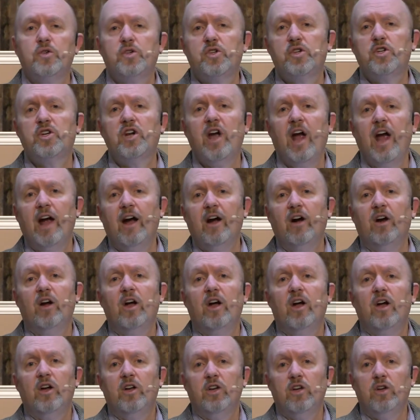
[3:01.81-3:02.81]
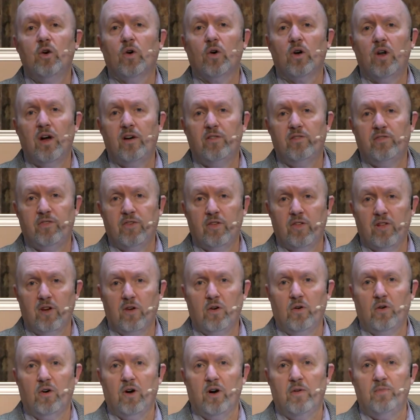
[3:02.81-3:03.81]
share your love for the
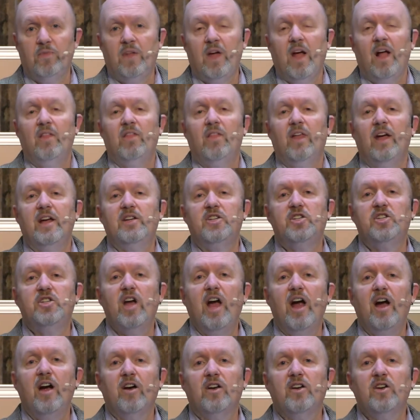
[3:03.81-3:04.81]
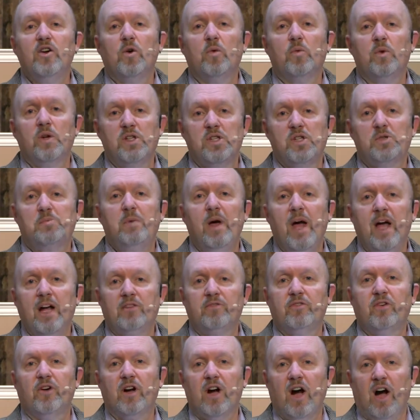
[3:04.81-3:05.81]
Lord. They share your respect
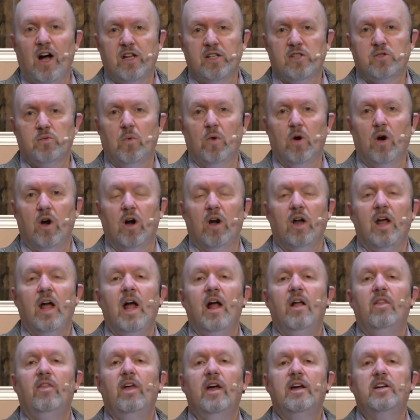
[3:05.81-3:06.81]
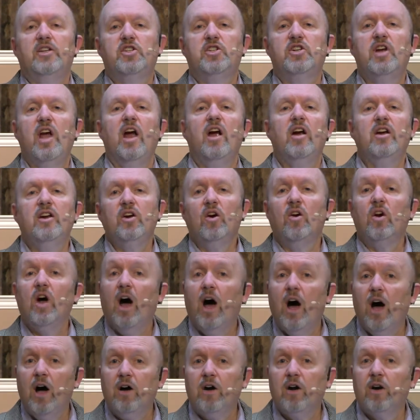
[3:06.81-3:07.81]
for God's Word. They share your
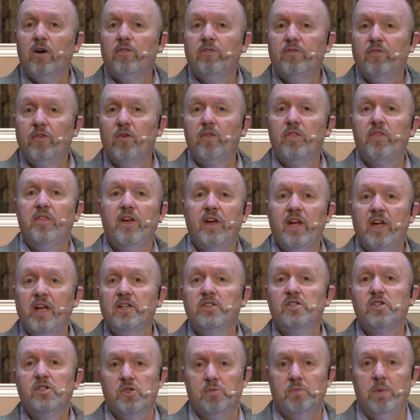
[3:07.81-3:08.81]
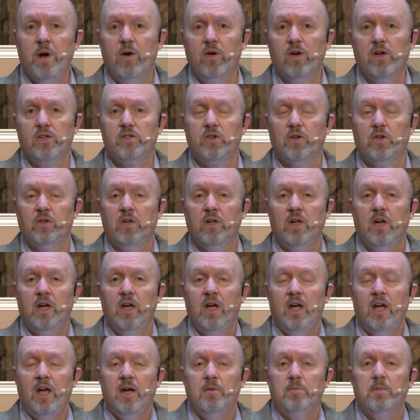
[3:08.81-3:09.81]
hunger for things spiritual.
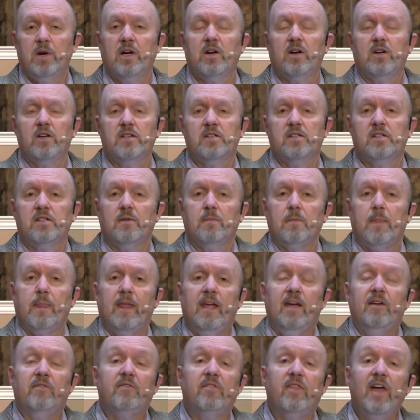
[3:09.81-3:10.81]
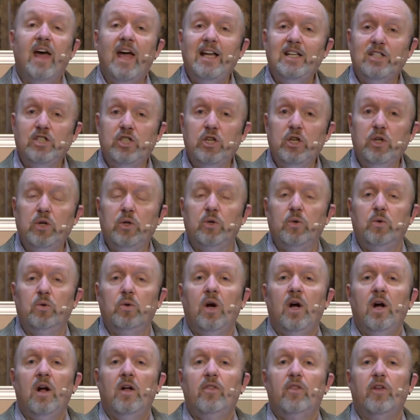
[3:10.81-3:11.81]
Because if they
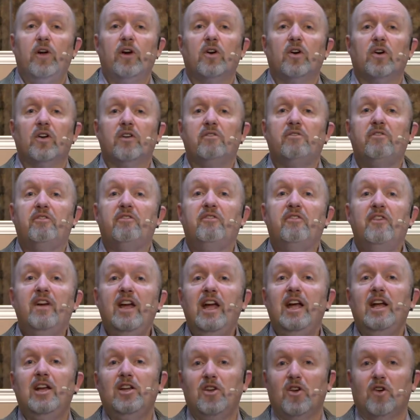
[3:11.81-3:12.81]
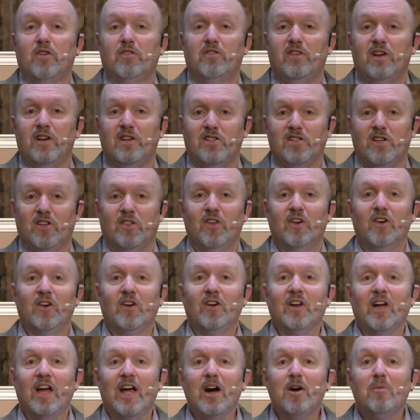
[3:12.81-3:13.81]
do, they're going to feed your vision. They're
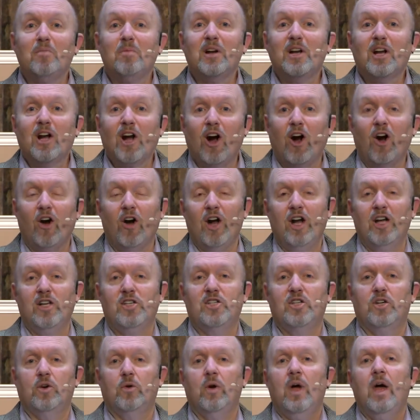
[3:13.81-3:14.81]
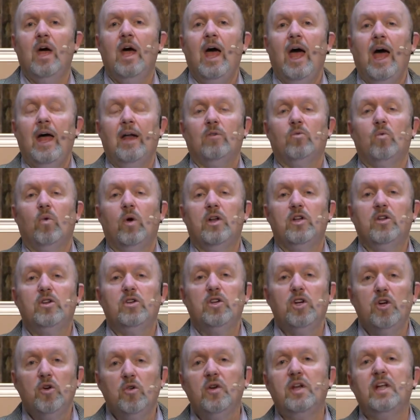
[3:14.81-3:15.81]
going to help encourage you. And
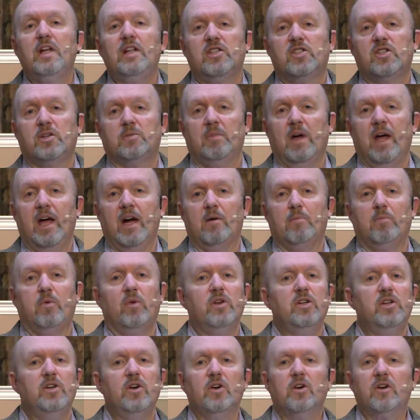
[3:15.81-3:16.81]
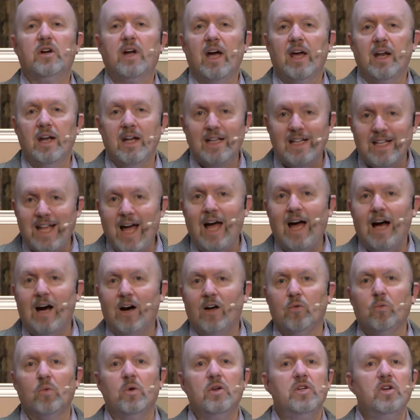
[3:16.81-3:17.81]
when you need some help, when you're kind of
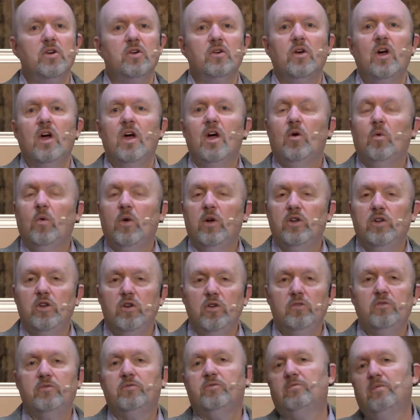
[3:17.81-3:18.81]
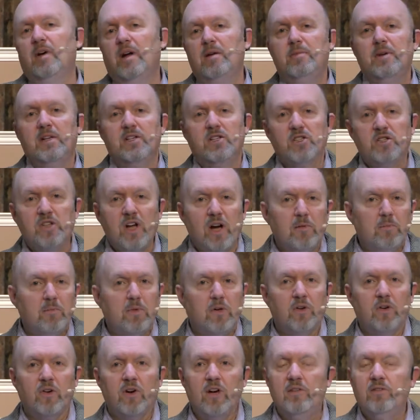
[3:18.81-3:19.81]
down, when, you, when you've maybe
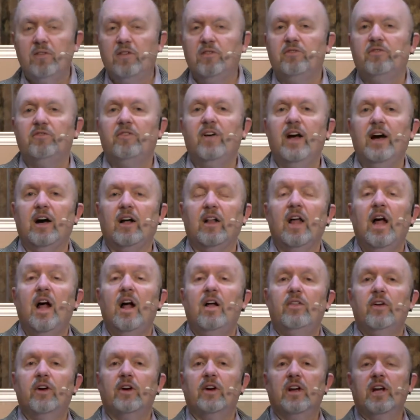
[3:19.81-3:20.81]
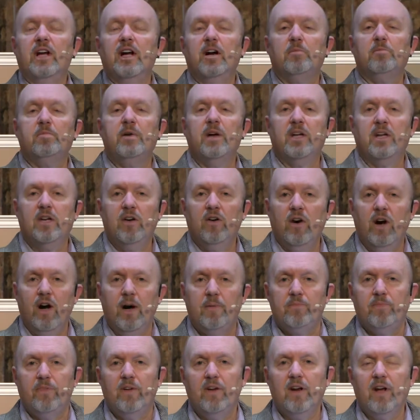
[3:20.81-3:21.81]
stumbled or even fell, they're going to help pick you
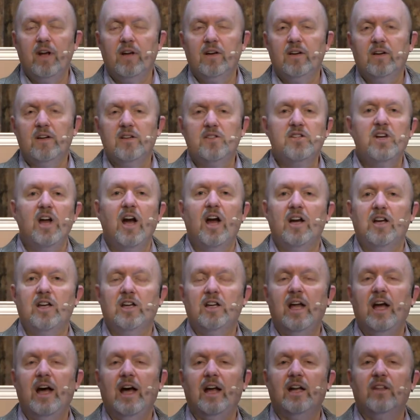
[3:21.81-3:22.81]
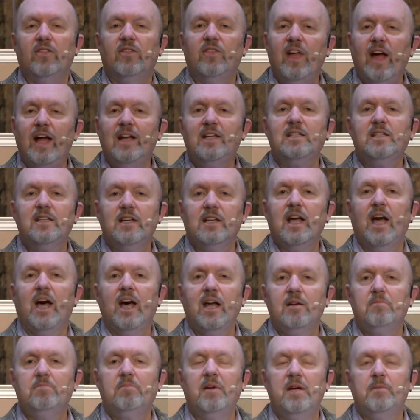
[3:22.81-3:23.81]
up. They're not going to tear you down. And that's the
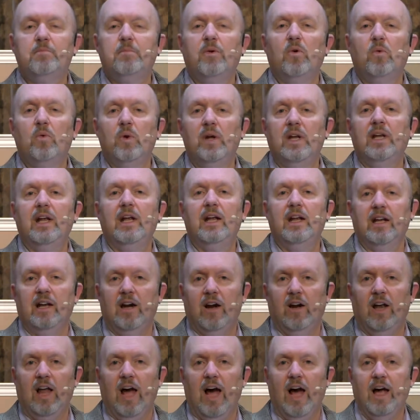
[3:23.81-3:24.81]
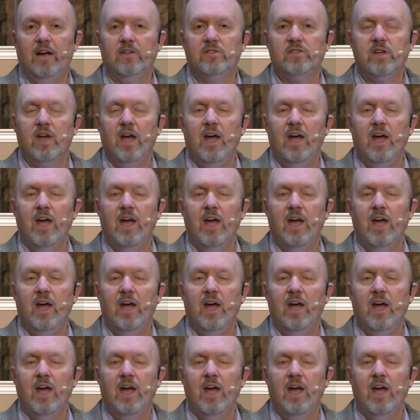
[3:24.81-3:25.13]
kind of people we need in our lives.